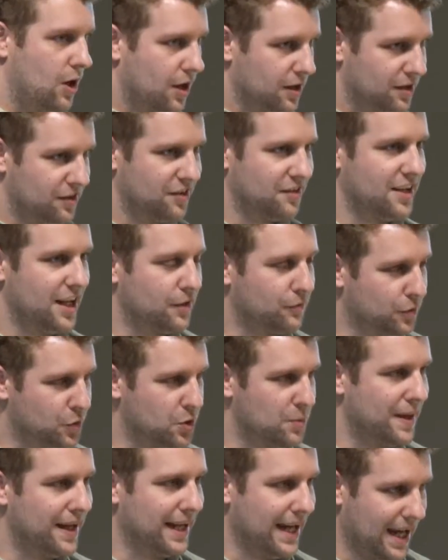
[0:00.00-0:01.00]
long does it take for
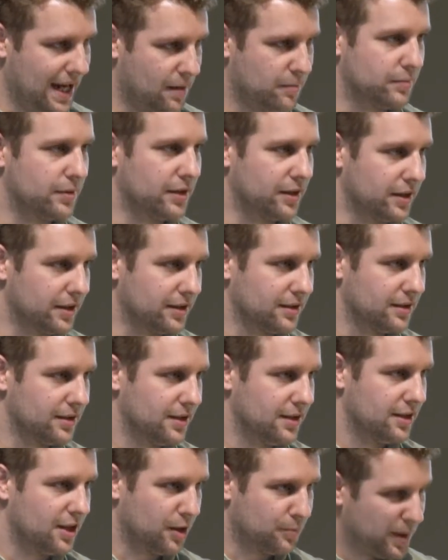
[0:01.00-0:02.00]
you to make a hamburger?
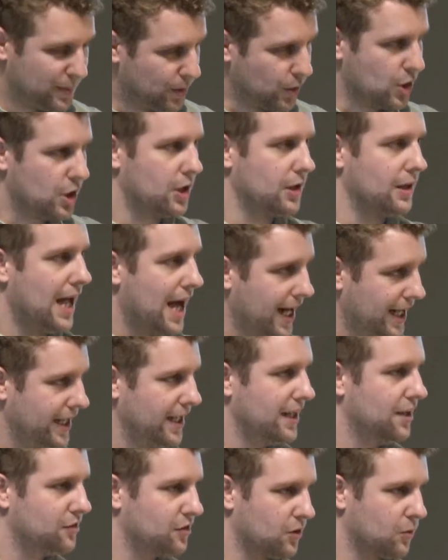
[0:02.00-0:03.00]
Are people
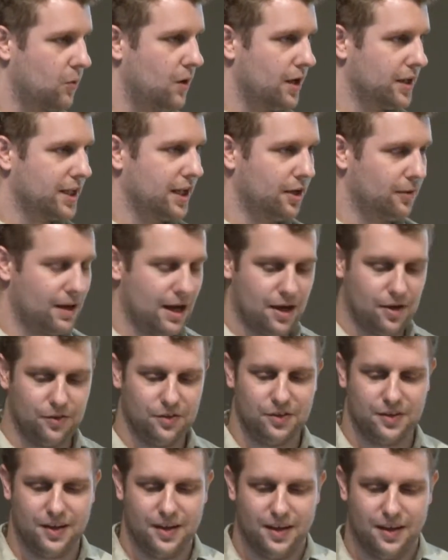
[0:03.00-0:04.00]
colliding as they're walking
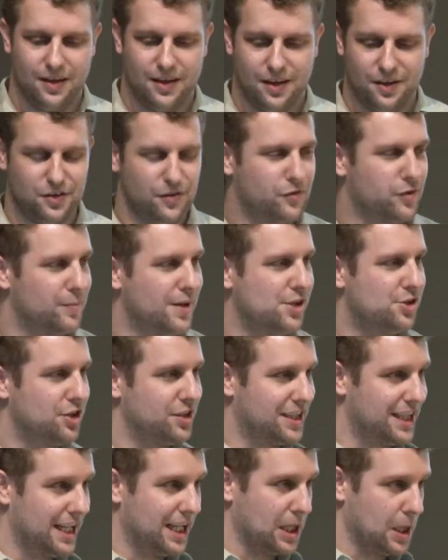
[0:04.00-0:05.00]
around? Is
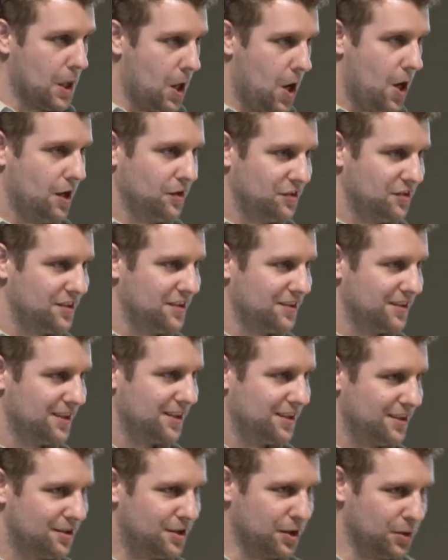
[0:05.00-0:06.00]
information getting lost?
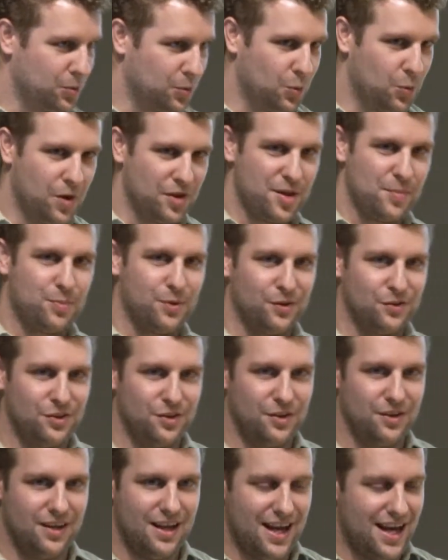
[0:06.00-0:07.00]
Did what the
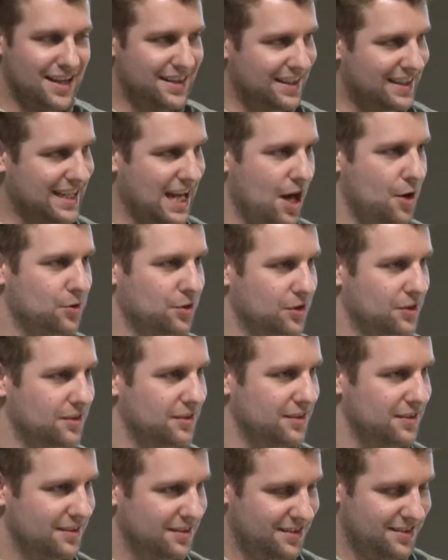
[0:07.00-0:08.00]
person at the
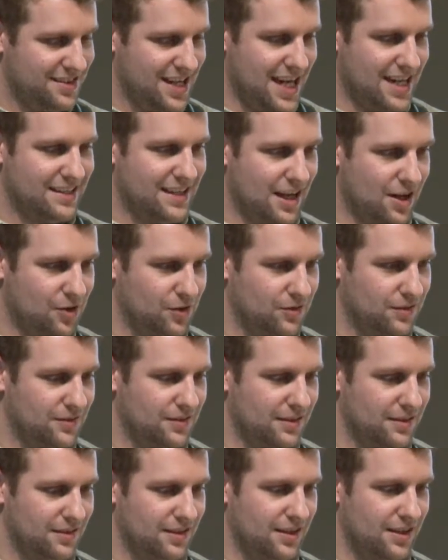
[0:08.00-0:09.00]
counter take down